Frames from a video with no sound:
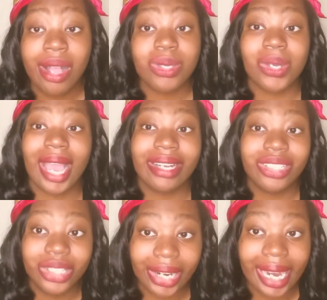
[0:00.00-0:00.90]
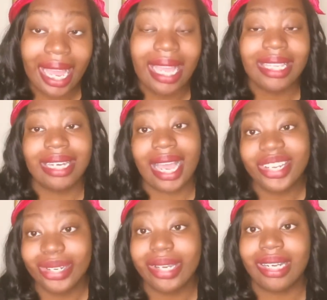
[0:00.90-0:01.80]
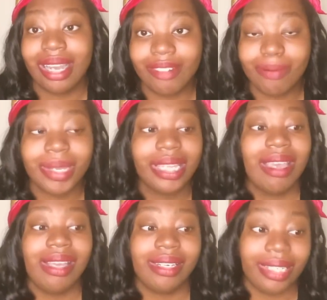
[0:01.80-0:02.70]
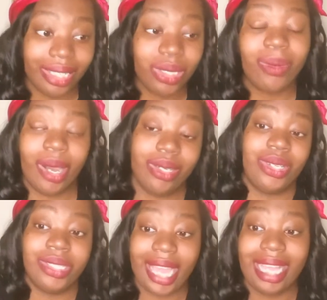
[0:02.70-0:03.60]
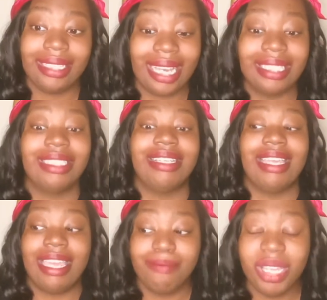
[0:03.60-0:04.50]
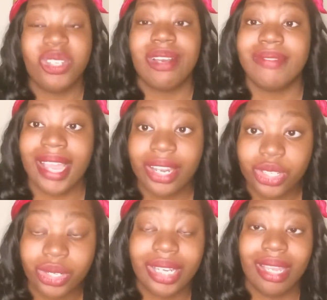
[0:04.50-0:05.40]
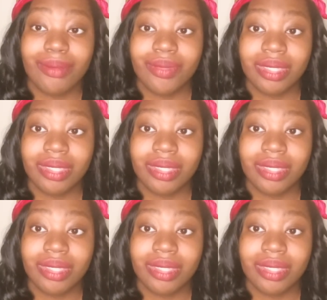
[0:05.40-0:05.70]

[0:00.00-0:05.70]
so Nigeria and the Nigerian government need to understand that the image of Nigeria